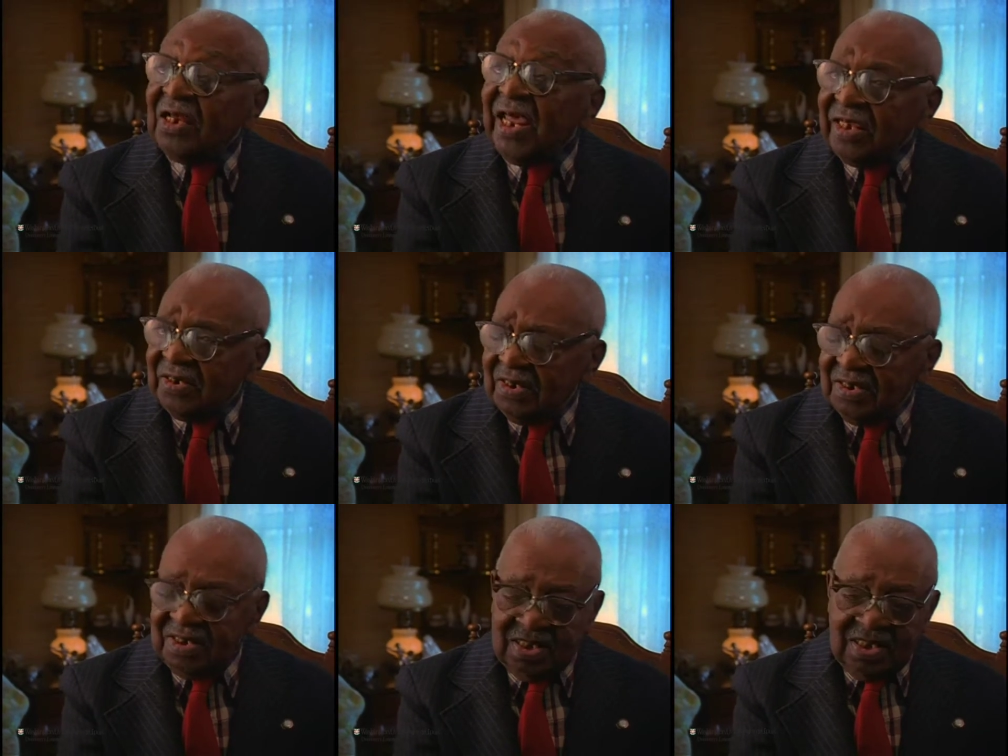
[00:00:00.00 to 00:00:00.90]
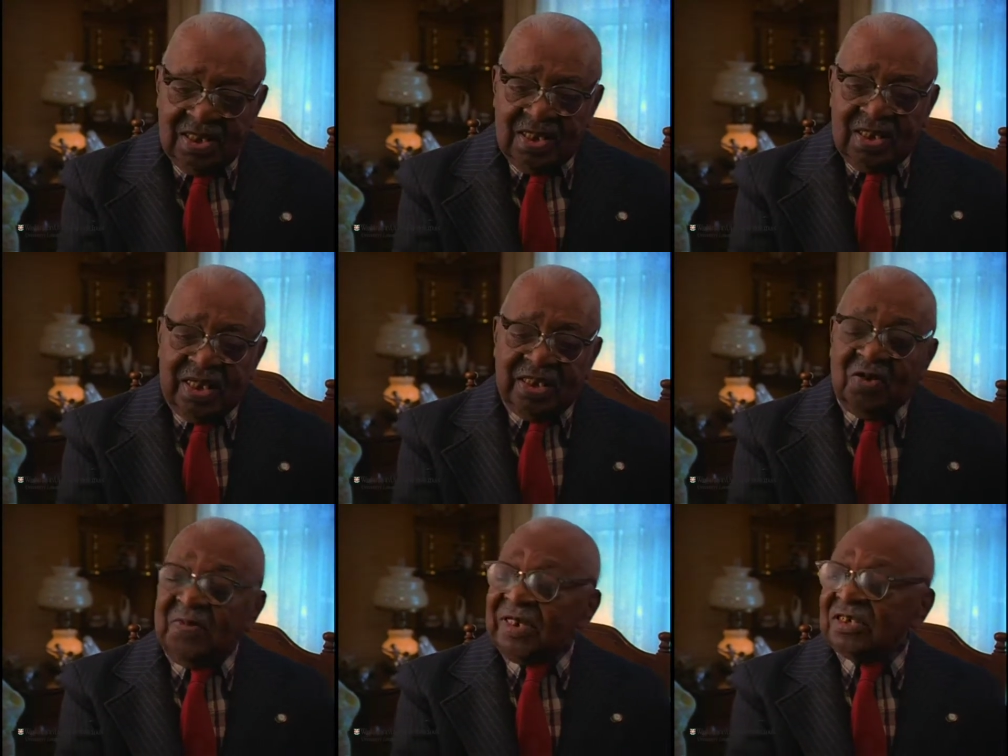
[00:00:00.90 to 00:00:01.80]
later, and
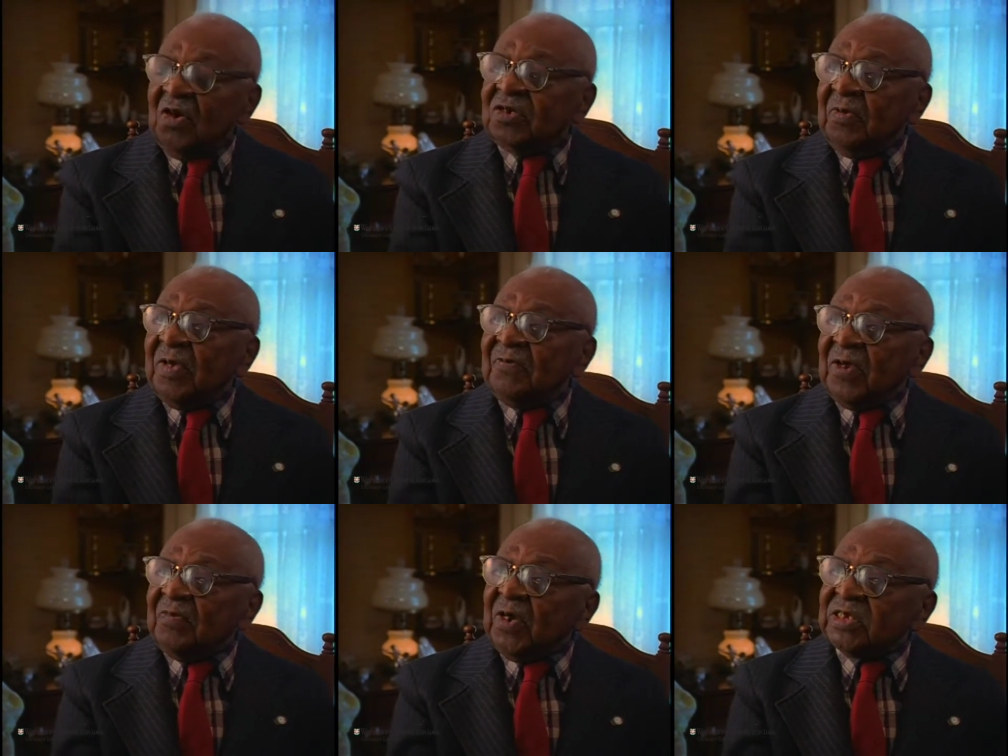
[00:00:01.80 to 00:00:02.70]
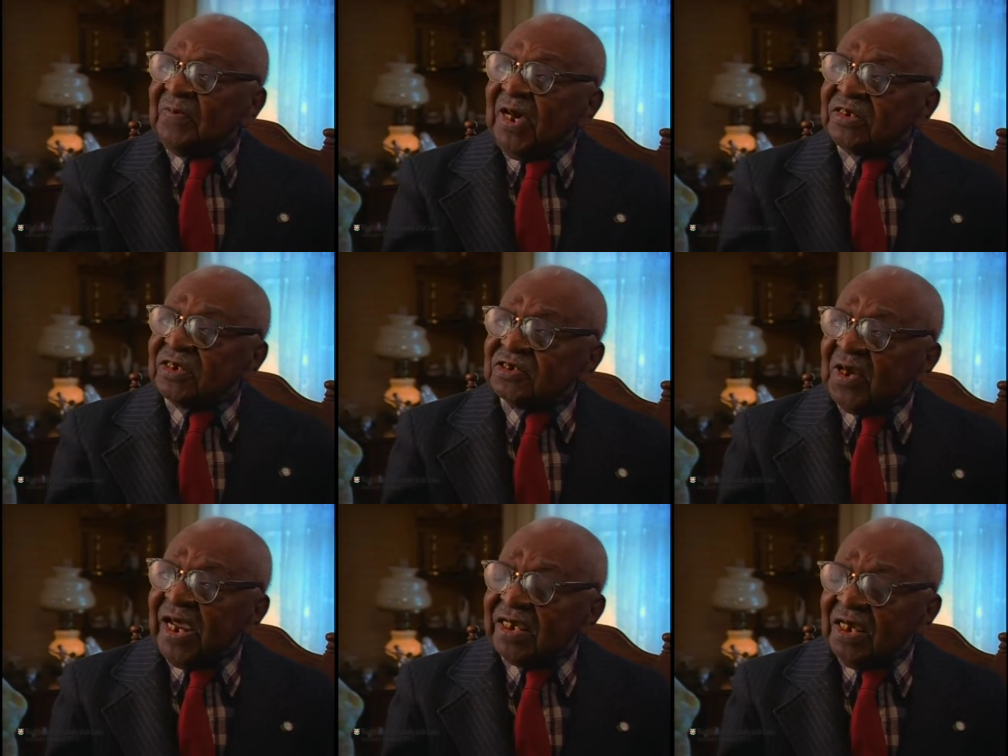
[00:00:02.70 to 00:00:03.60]
nobody talked to me very much about the
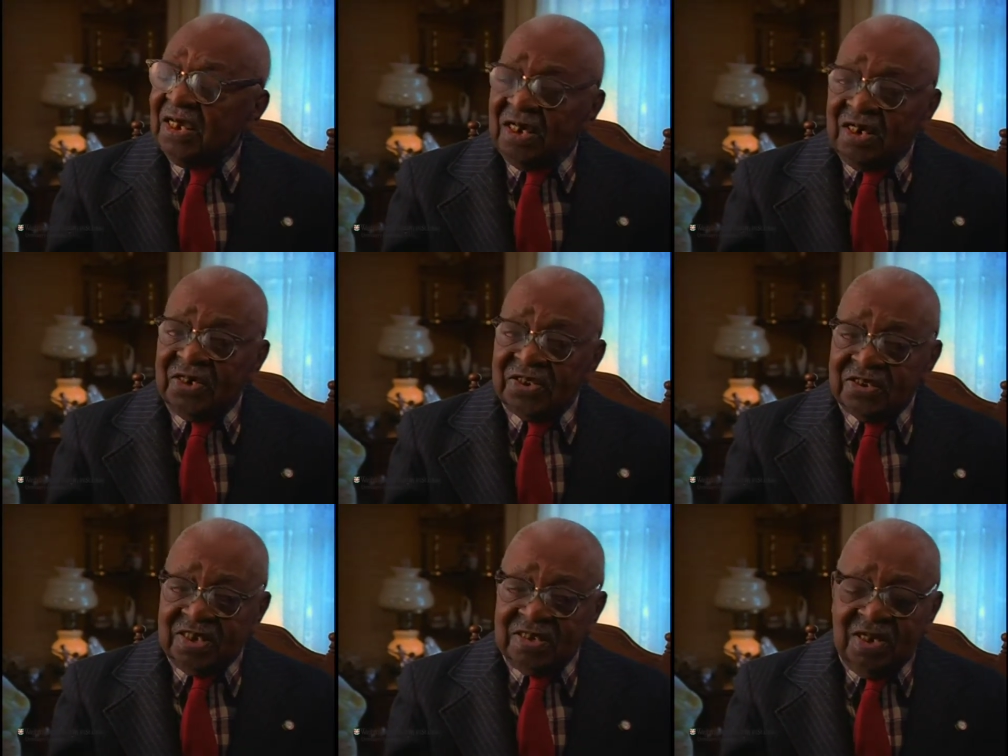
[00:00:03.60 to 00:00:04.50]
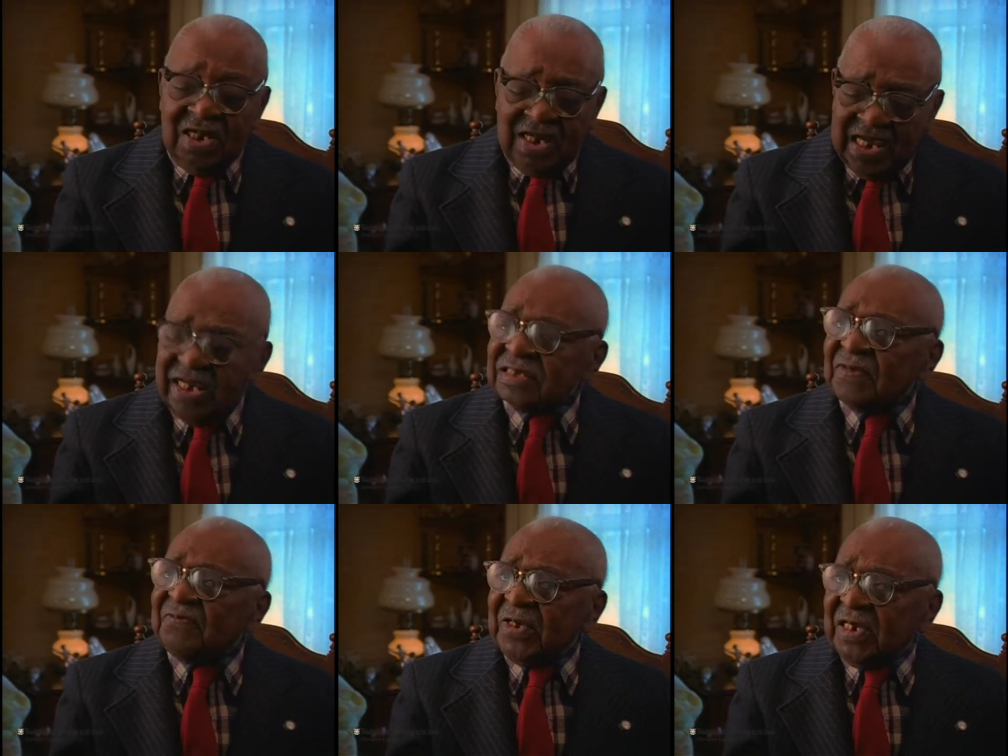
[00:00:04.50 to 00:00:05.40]
strike, other than I had
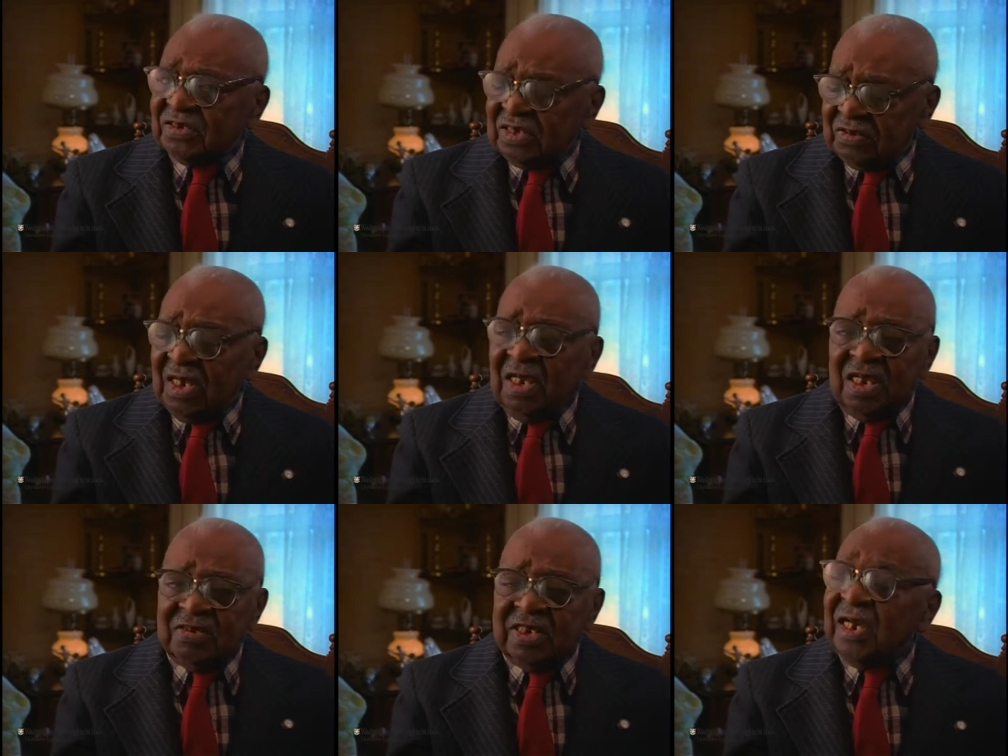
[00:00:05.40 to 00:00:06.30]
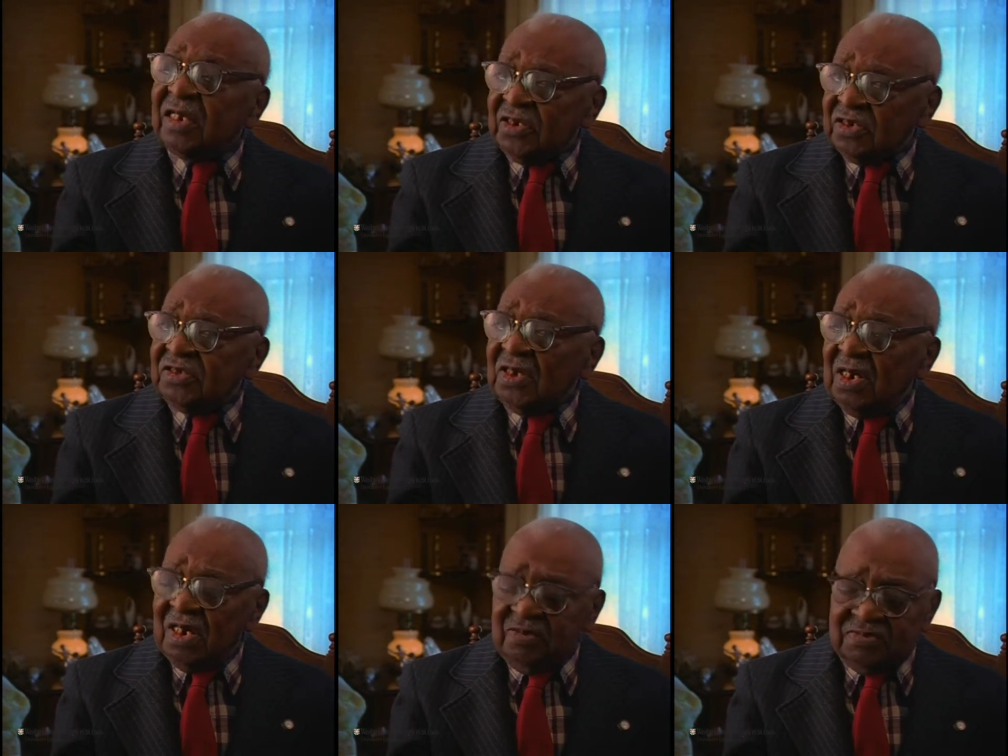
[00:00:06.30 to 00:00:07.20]
some friends that, that got good
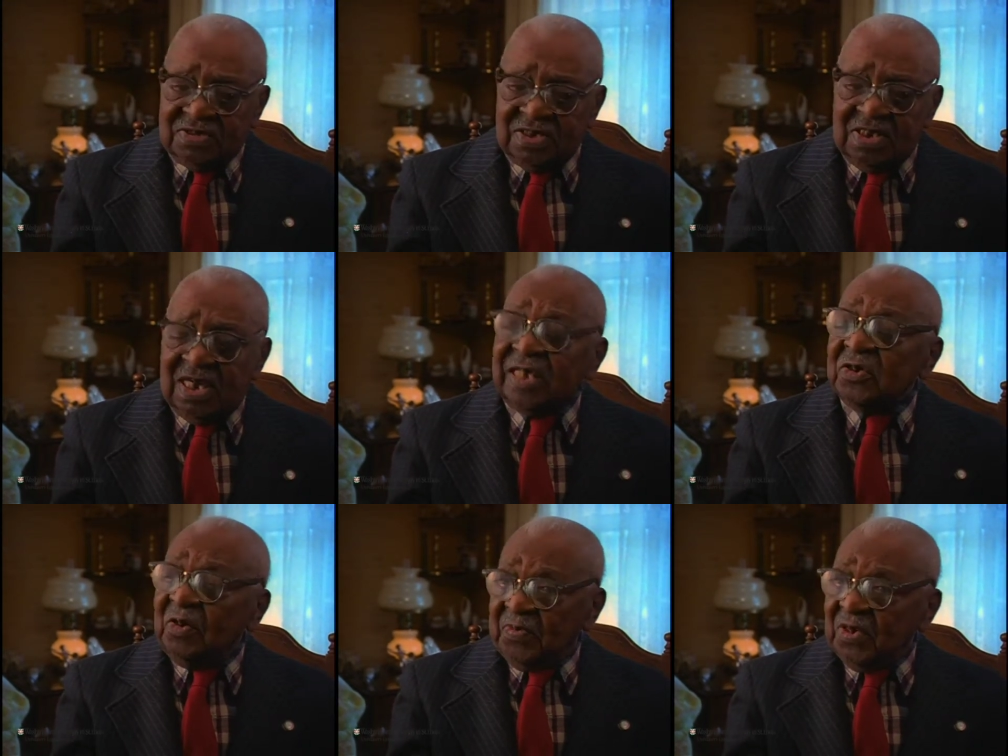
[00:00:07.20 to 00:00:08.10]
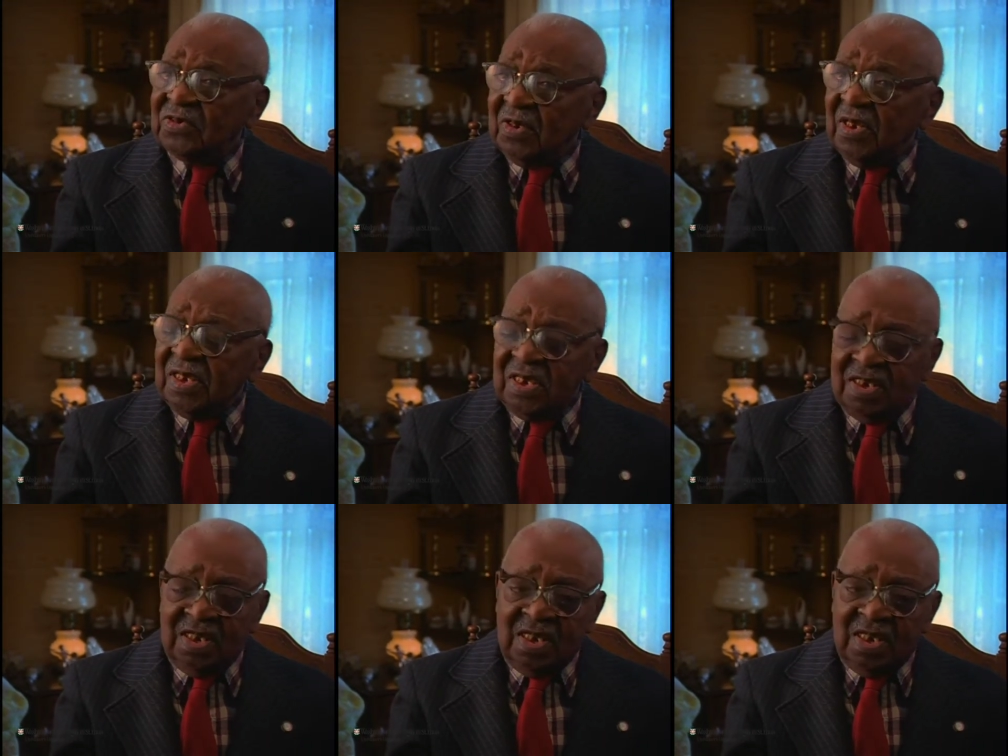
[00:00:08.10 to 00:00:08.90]
jobs, so I knew them personally.